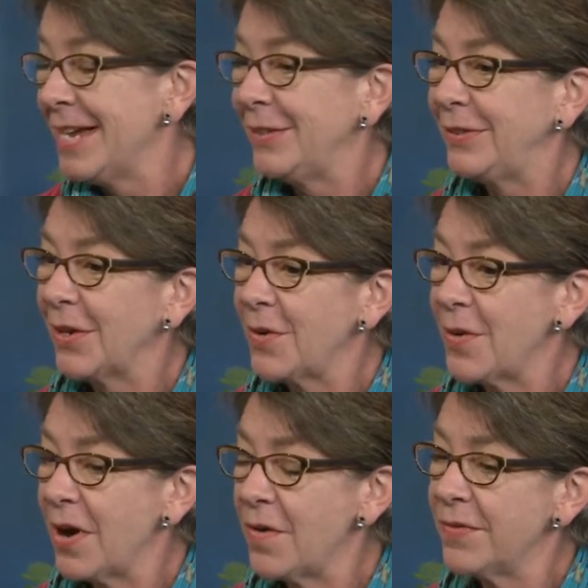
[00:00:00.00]

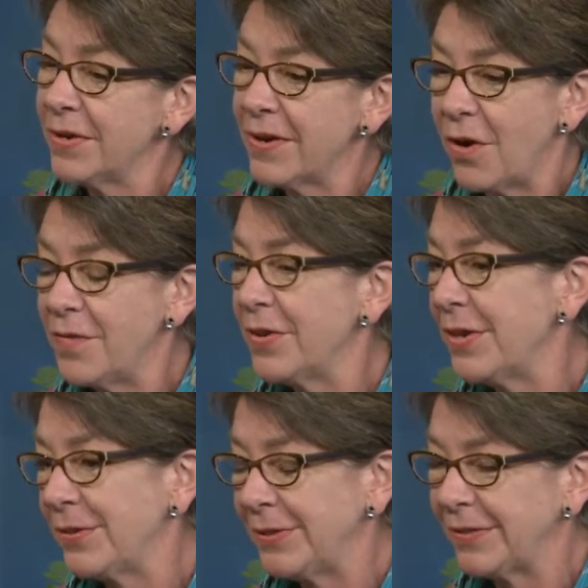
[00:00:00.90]
So over over
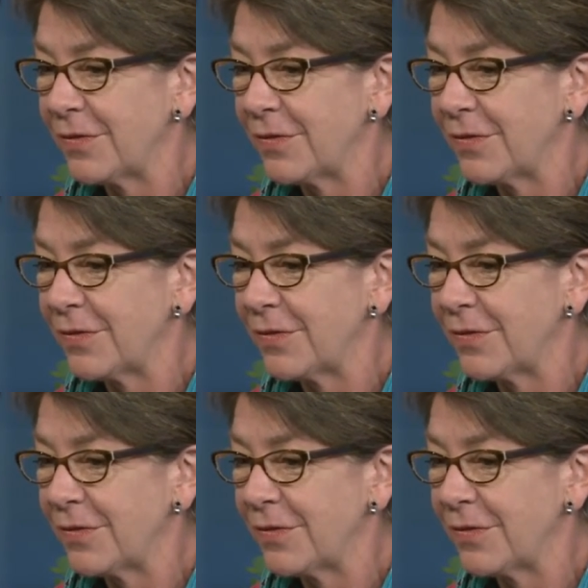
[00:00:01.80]
those